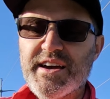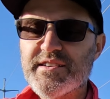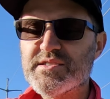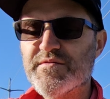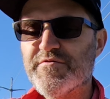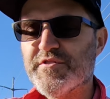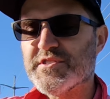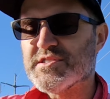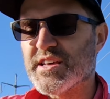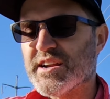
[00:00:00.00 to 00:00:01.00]
Here's some
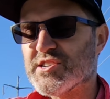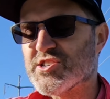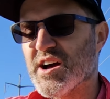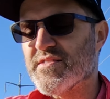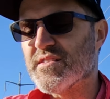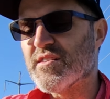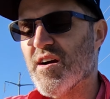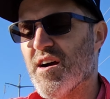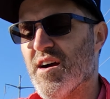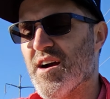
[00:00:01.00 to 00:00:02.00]
footage that I shot in the
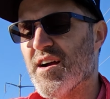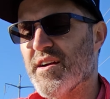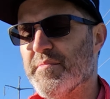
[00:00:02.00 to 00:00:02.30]
car.